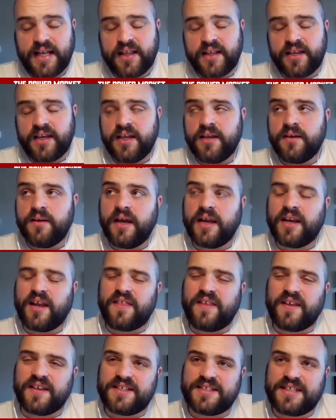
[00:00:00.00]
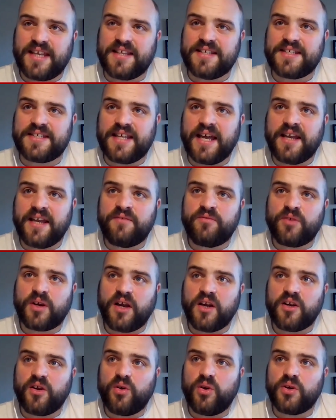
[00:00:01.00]
exciting talent in. And I think since
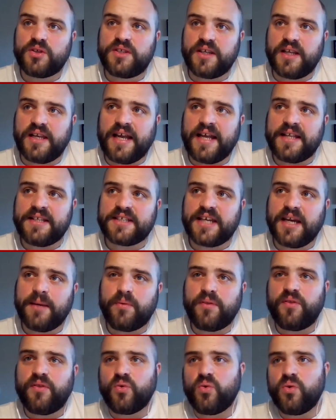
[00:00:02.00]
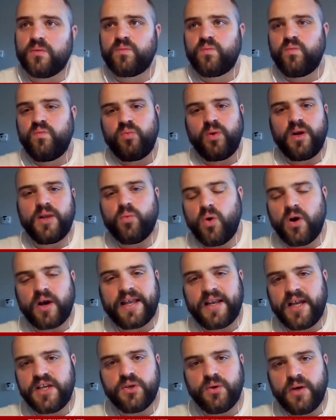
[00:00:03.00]
then, Ricciardo looked at the landscape and thought, really, what can
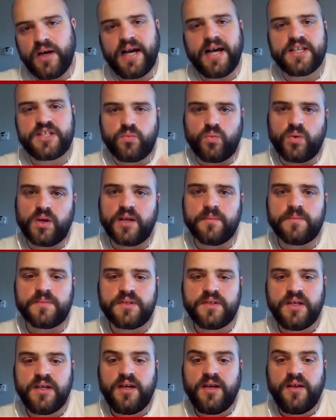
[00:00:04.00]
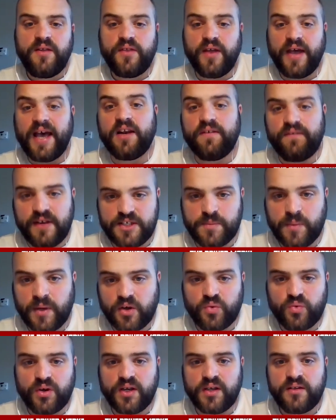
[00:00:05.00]
I do at Haas and Williams that elevates my
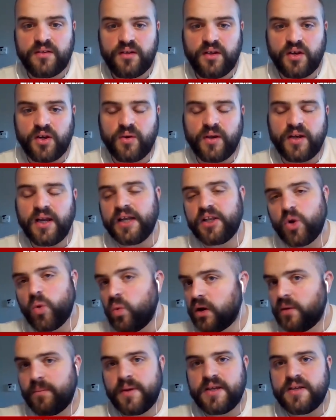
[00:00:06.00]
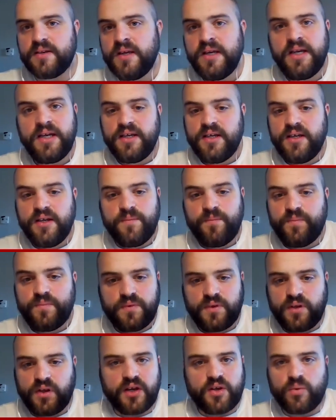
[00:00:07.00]
career? And I don't want
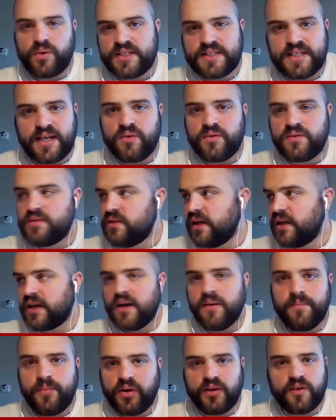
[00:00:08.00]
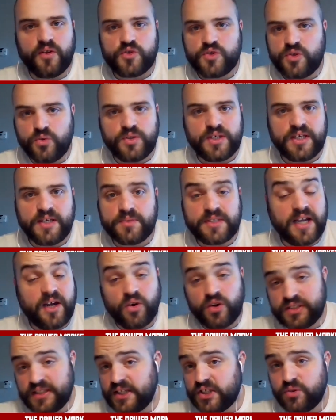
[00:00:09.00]
to sound like I'm putting those two teams down,
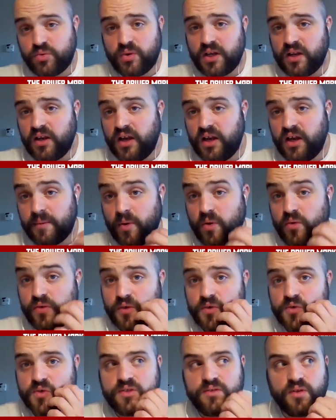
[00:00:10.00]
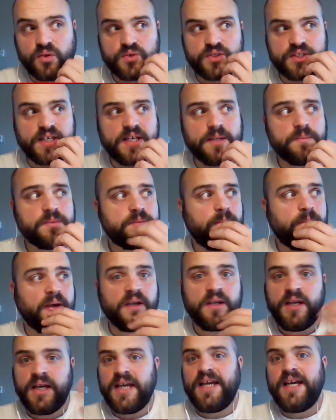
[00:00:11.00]
because I actually really like both those teams.
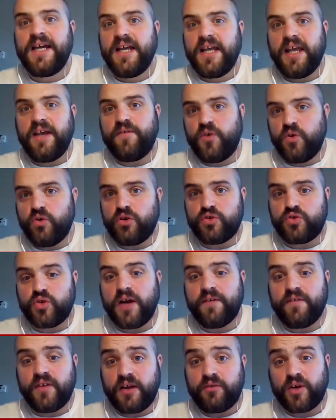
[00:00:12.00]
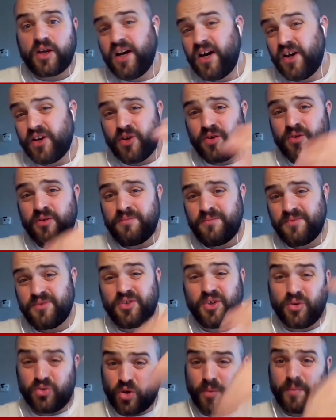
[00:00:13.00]
But sure, if you're a driver like Ricciardo,
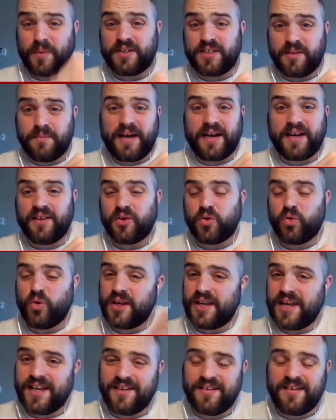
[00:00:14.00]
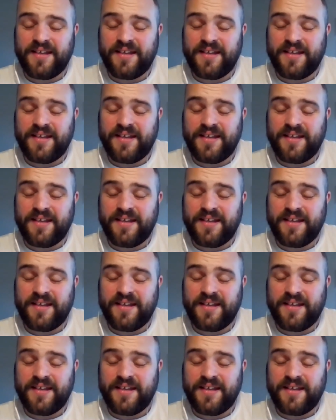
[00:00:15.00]
dropping to the back of the grid,